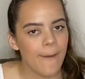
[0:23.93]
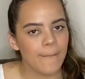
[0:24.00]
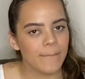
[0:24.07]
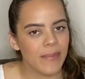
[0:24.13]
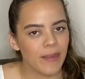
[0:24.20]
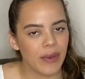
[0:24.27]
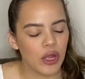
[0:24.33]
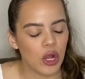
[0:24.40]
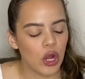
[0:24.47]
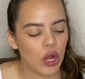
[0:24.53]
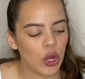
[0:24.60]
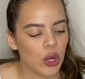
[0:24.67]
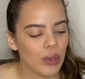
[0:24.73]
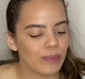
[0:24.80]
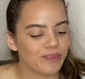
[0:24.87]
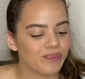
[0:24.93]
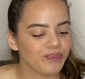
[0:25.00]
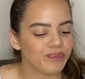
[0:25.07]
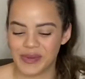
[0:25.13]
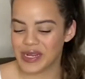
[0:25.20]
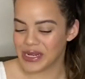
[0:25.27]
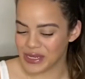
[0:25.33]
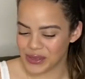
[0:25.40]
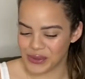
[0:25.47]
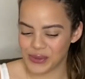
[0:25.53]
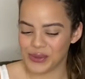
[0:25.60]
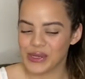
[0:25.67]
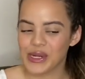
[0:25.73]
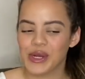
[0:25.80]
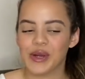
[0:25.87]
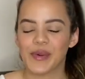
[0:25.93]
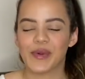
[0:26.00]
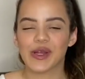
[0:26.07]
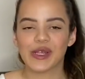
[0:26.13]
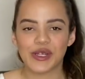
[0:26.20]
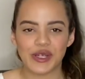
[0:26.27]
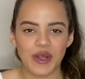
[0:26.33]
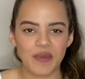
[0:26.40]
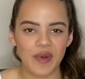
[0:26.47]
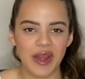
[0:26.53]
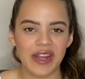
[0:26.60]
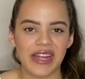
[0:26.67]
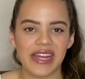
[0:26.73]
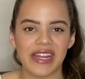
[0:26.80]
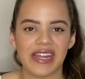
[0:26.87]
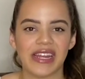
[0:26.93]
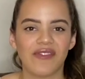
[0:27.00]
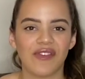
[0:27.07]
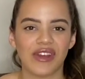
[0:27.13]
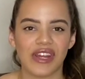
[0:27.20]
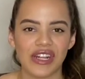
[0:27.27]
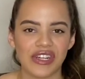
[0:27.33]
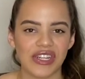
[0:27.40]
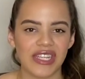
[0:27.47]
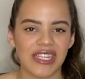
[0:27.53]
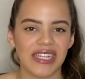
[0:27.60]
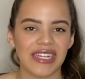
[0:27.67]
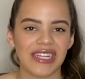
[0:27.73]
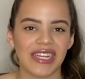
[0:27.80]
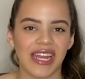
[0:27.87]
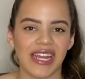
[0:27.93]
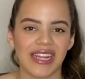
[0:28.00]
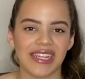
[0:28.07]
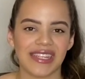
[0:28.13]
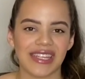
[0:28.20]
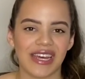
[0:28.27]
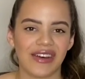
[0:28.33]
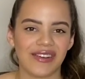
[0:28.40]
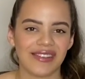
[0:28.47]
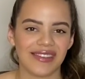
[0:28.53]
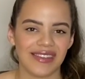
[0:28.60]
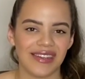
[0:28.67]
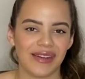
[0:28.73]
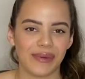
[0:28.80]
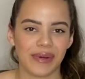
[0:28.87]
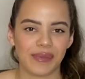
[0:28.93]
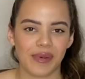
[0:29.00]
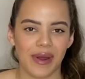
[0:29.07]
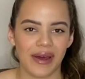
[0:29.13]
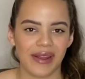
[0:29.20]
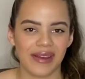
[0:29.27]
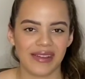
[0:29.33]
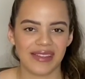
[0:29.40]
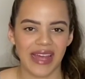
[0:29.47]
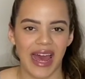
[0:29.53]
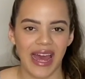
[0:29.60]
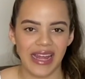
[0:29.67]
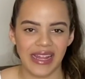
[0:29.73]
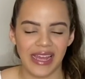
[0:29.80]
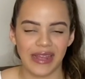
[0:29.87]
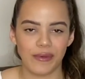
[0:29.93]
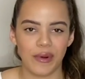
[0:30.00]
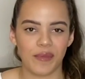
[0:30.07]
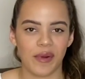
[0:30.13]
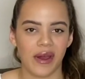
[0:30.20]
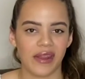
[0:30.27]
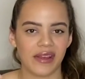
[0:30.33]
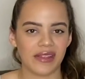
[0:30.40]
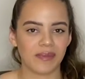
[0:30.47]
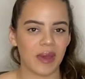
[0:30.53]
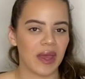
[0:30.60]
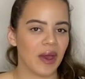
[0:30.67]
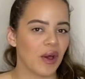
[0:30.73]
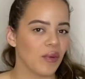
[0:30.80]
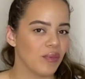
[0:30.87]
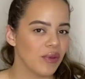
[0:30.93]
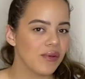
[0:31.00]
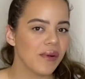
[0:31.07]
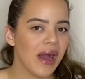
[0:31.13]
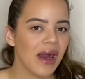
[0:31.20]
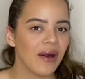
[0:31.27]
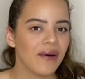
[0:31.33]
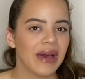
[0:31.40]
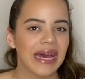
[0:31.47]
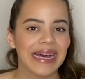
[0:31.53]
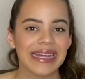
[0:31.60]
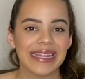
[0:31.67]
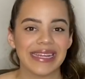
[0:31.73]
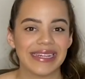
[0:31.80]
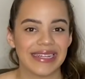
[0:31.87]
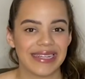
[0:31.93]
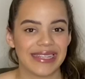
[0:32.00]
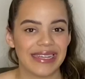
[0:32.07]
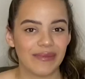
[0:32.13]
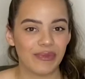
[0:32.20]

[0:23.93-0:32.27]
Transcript: baby girl. But anywho, we're gonna jump right in. If you're interested in checking this out, seeing what products I like, what products might help you out, and just keep